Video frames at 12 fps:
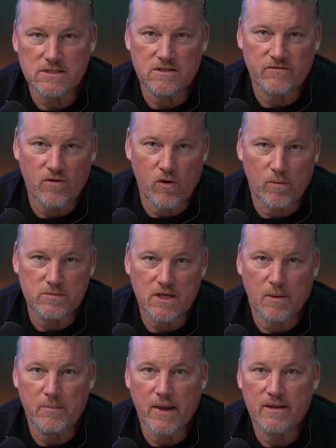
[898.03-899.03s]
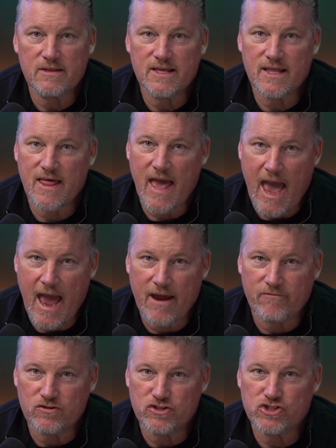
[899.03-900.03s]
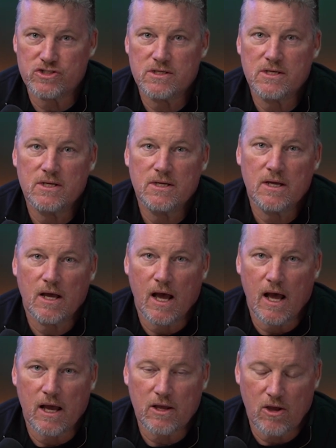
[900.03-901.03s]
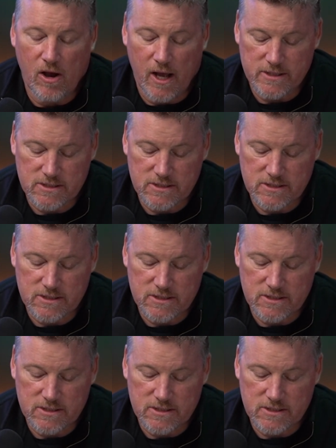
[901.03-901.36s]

of homes compared to the average costs.